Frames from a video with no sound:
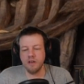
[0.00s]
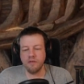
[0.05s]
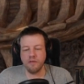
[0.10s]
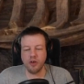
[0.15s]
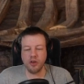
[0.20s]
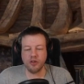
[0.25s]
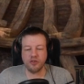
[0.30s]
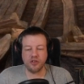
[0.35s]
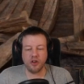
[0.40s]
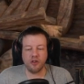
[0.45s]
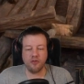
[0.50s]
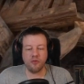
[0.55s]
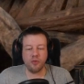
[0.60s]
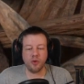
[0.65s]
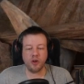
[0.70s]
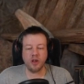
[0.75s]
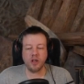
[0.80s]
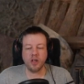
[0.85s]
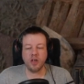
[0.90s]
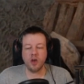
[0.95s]
First off, we're
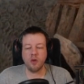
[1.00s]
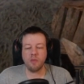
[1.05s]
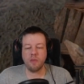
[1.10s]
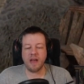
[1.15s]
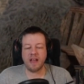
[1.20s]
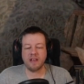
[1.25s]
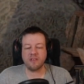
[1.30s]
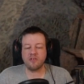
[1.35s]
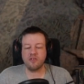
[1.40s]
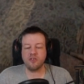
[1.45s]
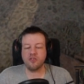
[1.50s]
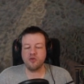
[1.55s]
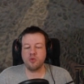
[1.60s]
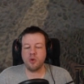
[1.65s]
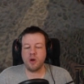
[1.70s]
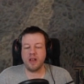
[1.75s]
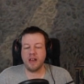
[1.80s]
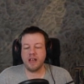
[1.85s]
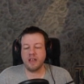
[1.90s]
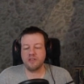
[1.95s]
going to go back to the
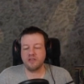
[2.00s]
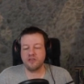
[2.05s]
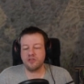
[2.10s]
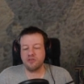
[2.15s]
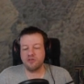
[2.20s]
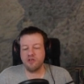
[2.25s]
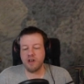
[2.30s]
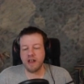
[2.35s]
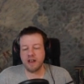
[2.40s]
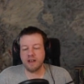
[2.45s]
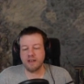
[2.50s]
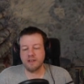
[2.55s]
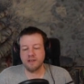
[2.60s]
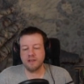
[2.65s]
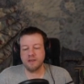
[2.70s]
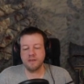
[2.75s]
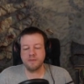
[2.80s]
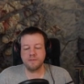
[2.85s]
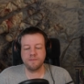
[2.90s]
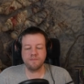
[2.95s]
Twilight Strand.
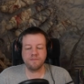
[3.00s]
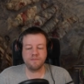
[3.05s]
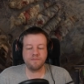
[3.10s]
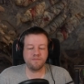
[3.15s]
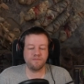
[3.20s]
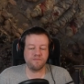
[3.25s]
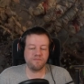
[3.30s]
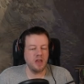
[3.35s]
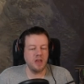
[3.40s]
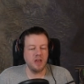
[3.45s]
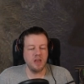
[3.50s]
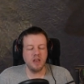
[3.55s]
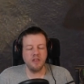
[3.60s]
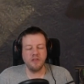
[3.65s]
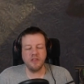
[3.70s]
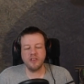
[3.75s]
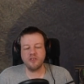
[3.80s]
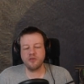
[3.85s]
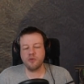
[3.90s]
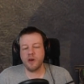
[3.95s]

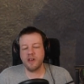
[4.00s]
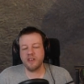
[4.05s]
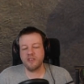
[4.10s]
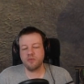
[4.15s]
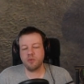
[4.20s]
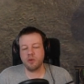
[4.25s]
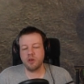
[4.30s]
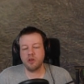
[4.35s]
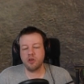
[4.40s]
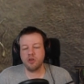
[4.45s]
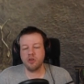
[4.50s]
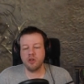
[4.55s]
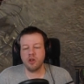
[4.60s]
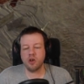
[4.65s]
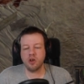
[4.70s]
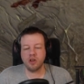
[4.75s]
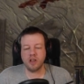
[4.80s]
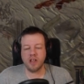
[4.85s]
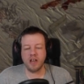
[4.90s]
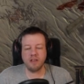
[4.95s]
This quest will
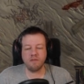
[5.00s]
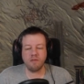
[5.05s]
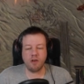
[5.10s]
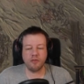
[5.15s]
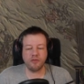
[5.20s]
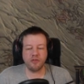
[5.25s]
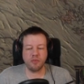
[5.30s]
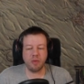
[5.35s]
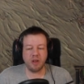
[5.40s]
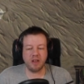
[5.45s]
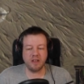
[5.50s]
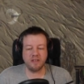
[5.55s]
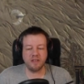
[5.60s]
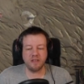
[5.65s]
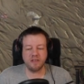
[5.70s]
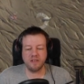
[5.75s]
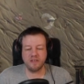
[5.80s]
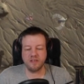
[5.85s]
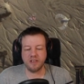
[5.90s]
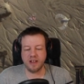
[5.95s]
unlock Lily Roth's ability
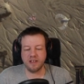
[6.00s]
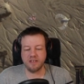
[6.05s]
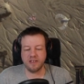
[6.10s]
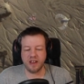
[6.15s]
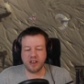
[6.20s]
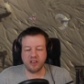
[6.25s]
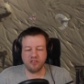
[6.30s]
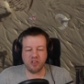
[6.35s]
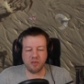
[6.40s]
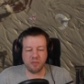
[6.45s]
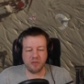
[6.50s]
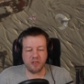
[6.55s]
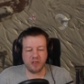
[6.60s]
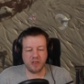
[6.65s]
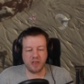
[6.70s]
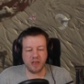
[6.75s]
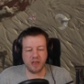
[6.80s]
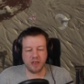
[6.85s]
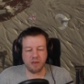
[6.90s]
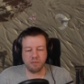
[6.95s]
to sell us any gem in the
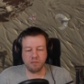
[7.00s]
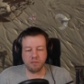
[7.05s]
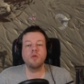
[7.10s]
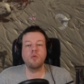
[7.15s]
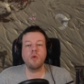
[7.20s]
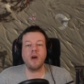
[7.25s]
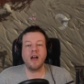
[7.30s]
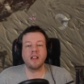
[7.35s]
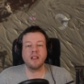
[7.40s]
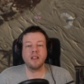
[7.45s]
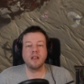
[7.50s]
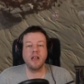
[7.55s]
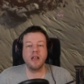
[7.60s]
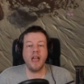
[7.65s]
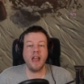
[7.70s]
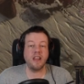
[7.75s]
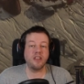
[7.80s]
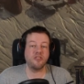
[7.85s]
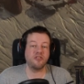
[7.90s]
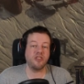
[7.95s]
game. Well,
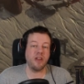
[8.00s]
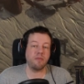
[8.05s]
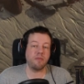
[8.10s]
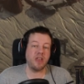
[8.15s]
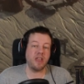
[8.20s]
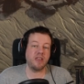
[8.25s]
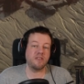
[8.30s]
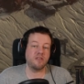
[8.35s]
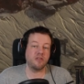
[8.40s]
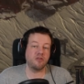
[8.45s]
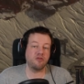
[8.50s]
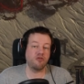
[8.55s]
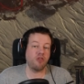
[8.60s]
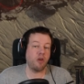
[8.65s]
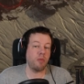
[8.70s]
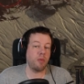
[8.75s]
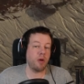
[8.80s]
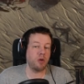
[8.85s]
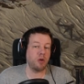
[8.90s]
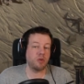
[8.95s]
any gem that isn't
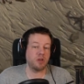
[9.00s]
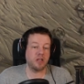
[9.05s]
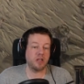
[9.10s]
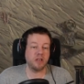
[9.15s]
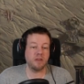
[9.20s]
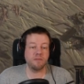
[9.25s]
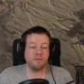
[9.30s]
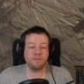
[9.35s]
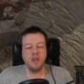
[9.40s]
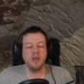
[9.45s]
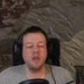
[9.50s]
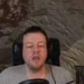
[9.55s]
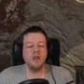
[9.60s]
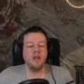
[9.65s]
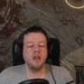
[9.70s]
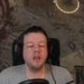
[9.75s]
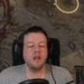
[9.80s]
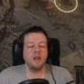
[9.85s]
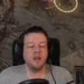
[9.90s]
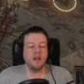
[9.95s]
drop only.
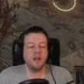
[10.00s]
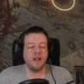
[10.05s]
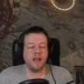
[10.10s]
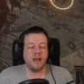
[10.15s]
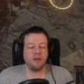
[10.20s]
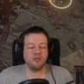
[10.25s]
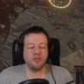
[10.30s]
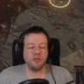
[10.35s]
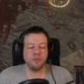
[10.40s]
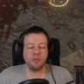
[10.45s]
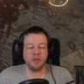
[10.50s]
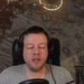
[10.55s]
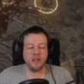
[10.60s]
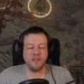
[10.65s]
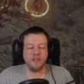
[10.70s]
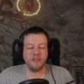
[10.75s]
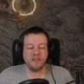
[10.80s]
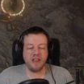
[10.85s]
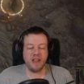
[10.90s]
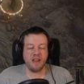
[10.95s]
Now to complete
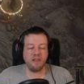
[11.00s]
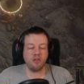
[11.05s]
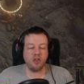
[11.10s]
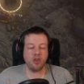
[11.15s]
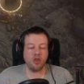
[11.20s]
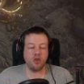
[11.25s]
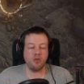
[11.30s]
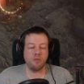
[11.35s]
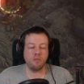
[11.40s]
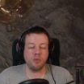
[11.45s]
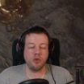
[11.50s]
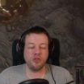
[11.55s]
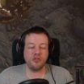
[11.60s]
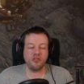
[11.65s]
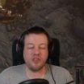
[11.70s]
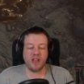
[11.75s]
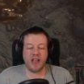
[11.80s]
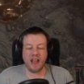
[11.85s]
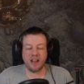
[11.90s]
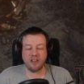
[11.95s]
this area you must
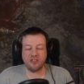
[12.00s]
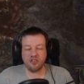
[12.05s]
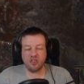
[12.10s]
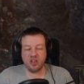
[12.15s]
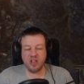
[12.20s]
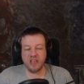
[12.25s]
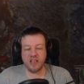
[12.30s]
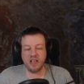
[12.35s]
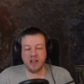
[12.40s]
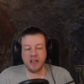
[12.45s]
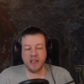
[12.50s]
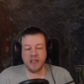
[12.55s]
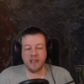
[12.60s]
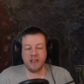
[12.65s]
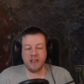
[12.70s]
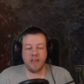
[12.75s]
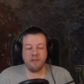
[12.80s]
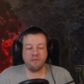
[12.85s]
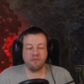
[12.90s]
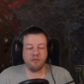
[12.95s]
actually clear
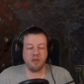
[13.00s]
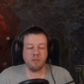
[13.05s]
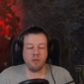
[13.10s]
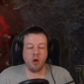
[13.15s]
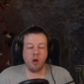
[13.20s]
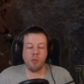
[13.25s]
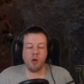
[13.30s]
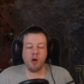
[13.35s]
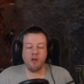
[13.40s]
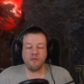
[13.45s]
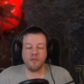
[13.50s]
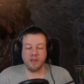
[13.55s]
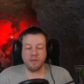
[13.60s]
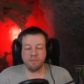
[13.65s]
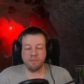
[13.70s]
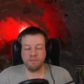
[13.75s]
every mob off it.